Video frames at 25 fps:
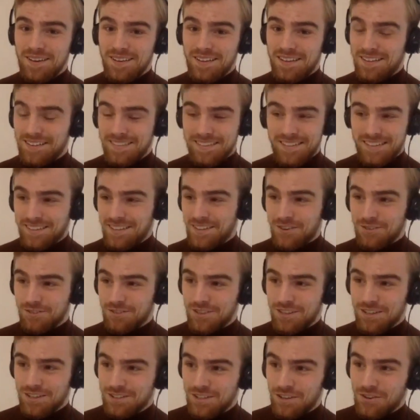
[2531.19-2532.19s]
You know,
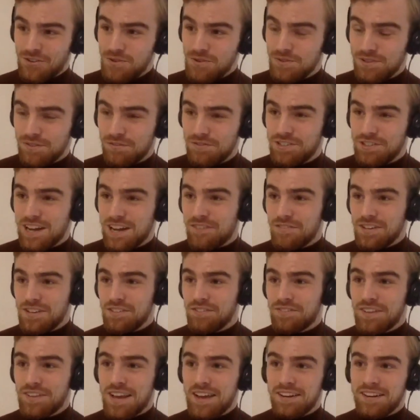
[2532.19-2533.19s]
the news of Xavi
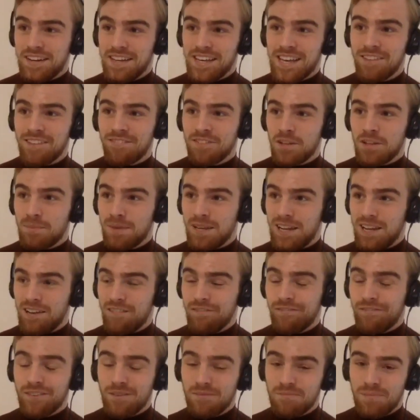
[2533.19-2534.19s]
has certainly given them a
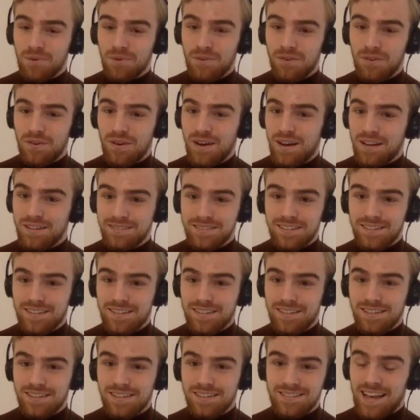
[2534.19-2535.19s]
lift, but as
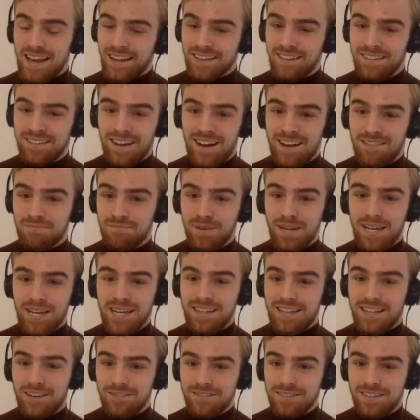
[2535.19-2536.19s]
the second half
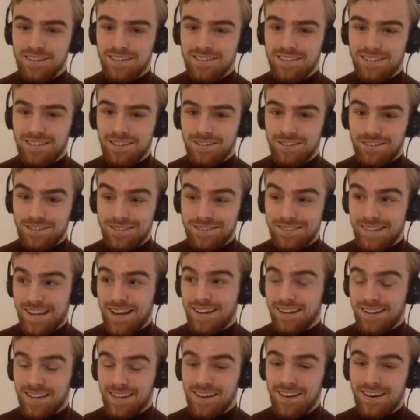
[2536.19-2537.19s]
played out, there
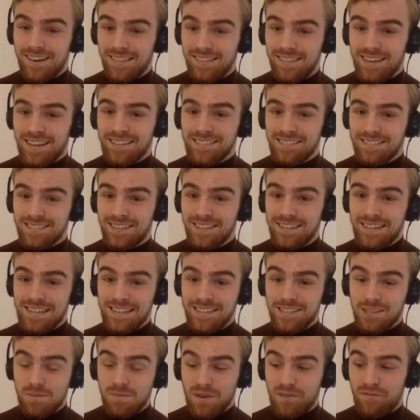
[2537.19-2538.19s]
certainly are things that
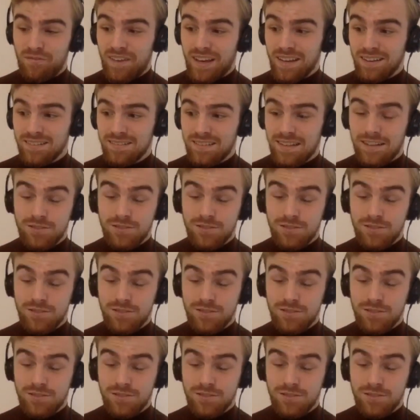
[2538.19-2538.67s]
need to be fixed.